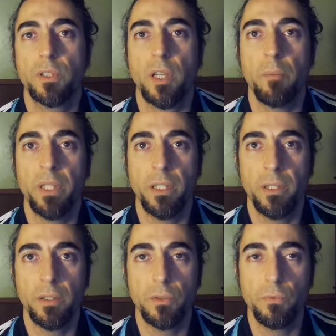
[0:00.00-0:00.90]
coming
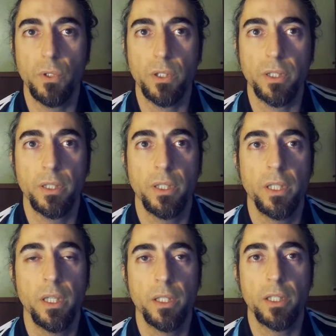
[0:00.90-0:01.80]
in to work,
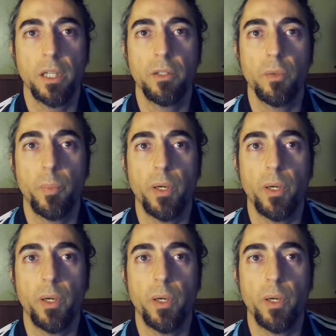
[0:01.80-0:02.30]
the kind of